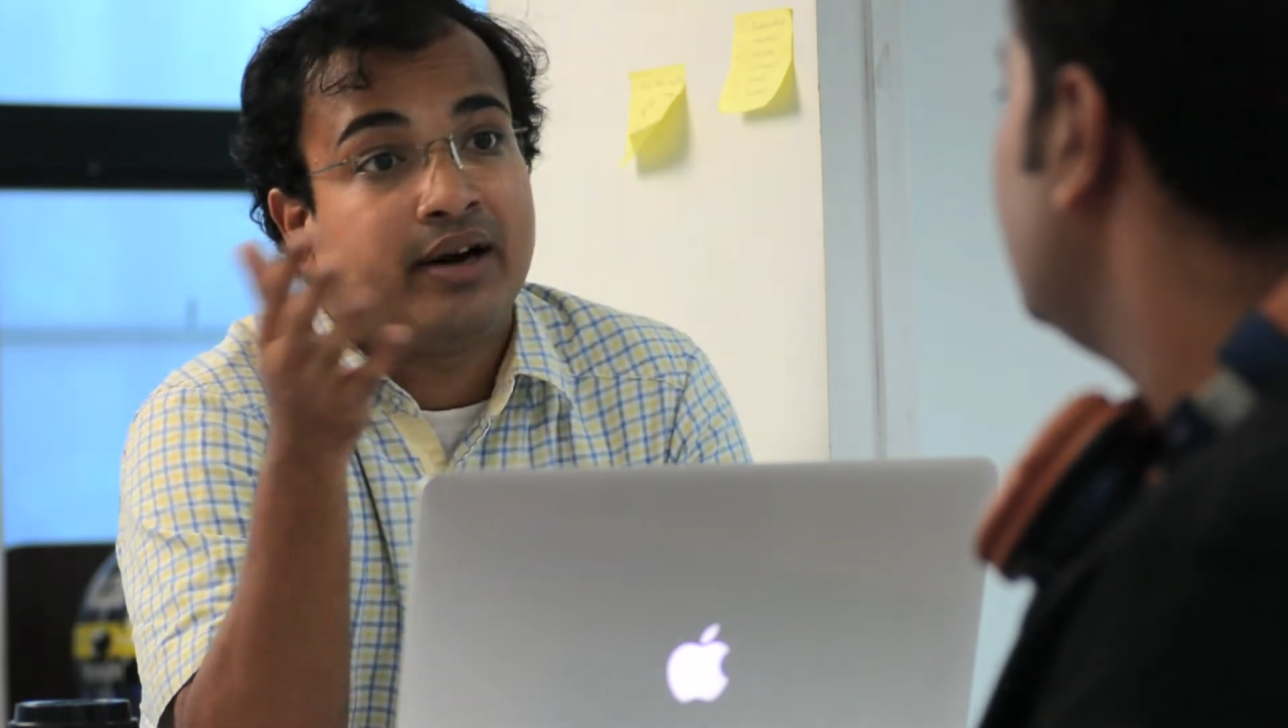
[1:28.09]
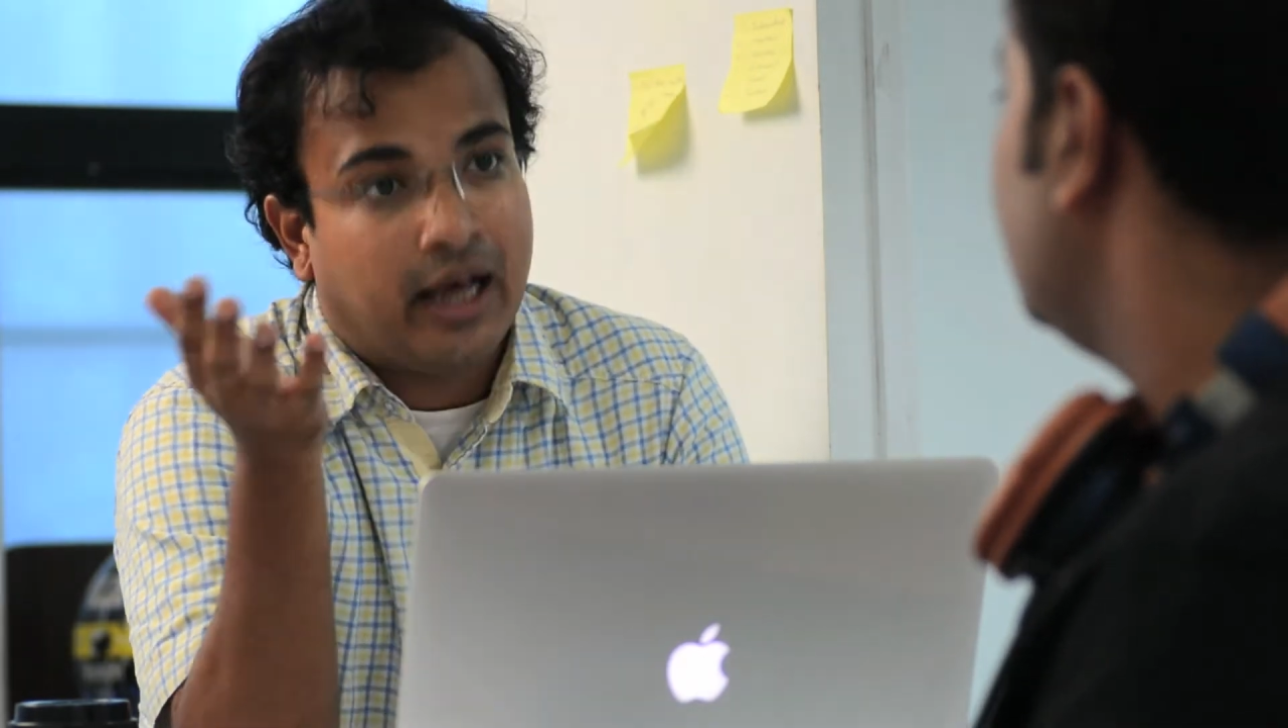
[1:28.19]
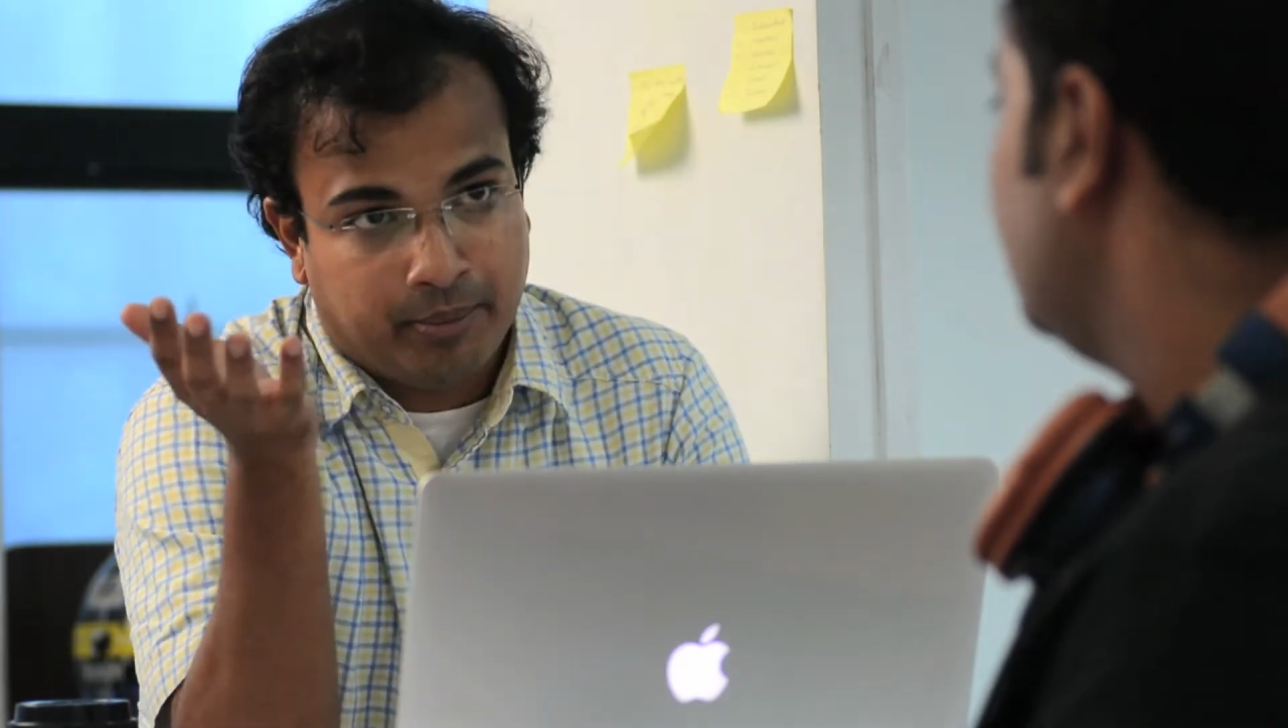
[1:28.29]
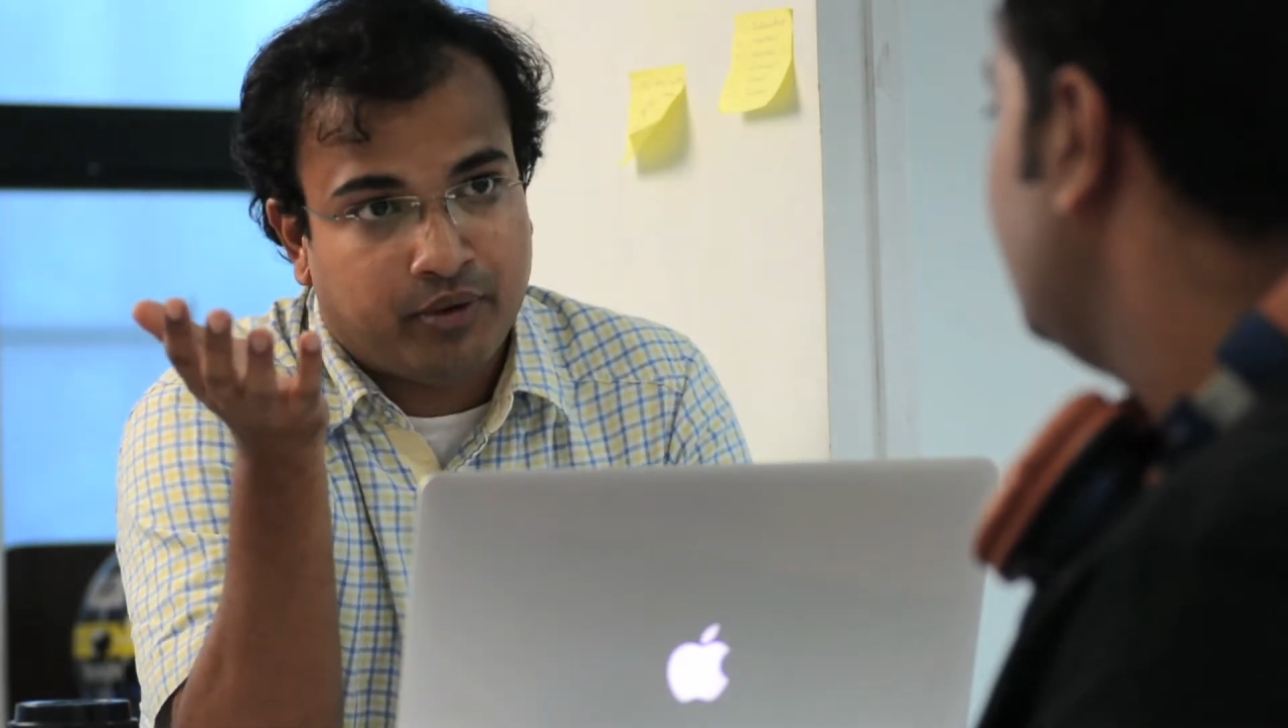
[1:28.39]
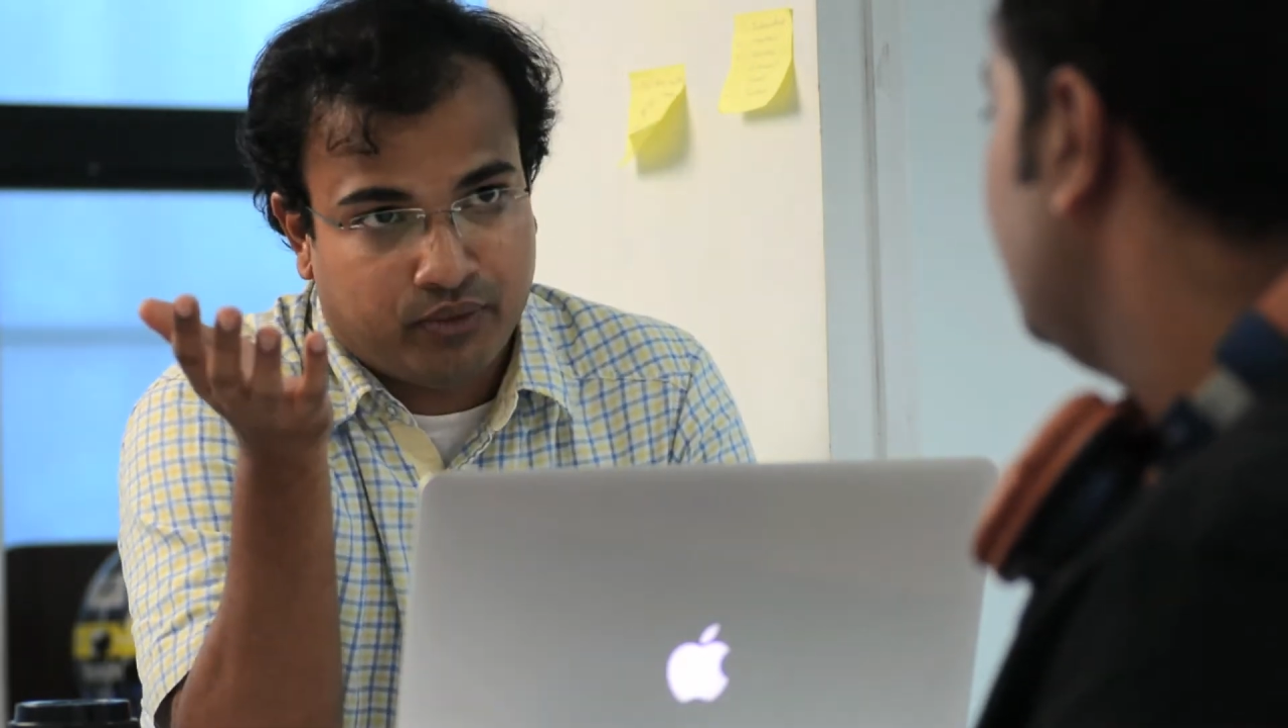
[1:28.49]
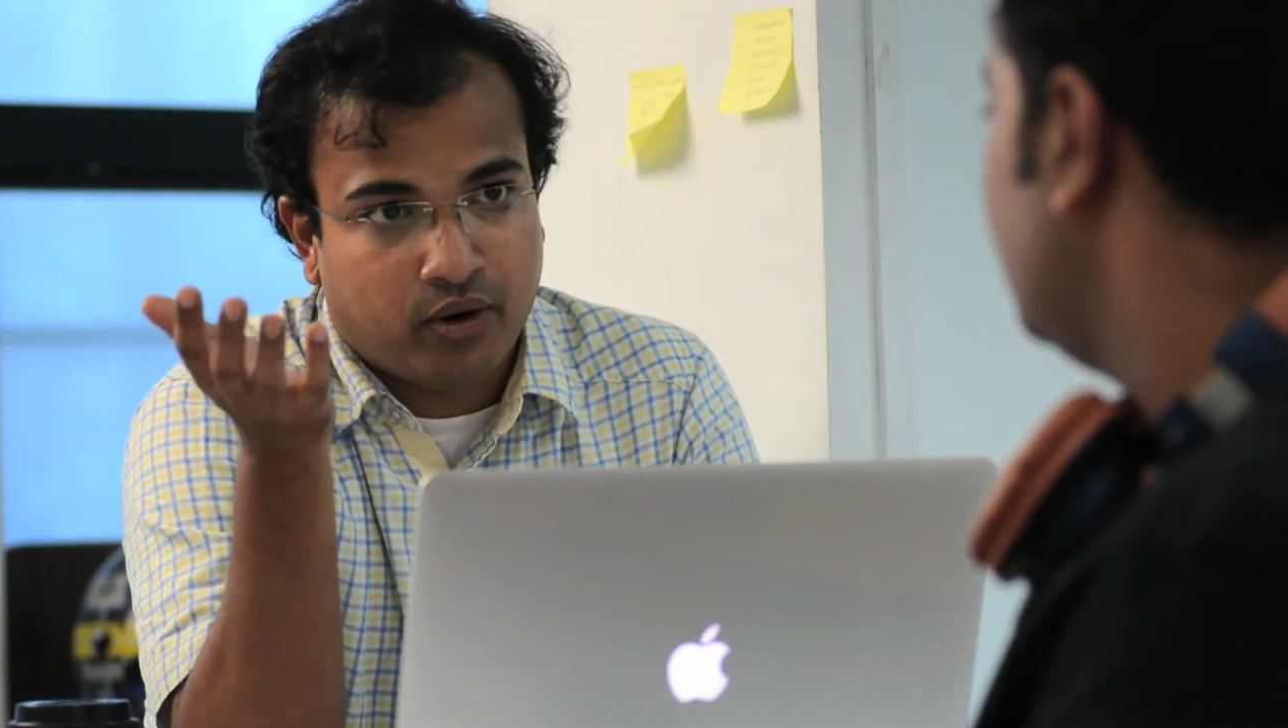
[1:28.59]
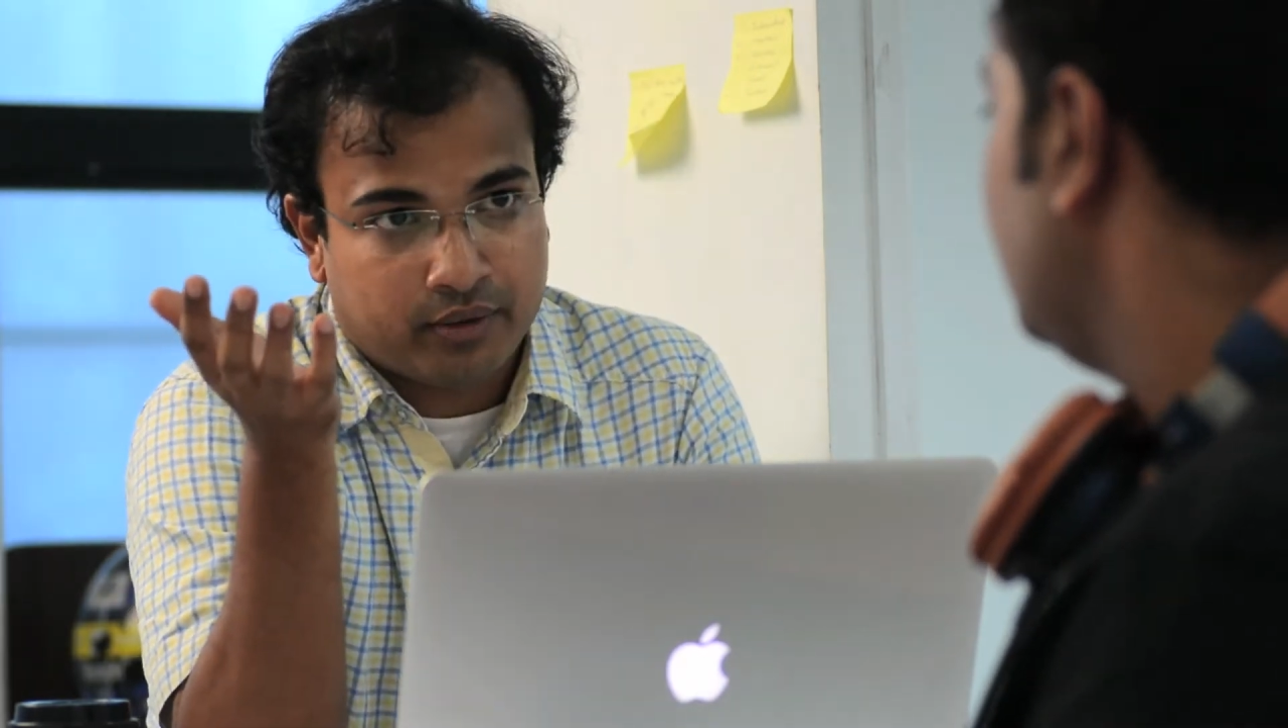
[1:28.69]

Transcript: done before.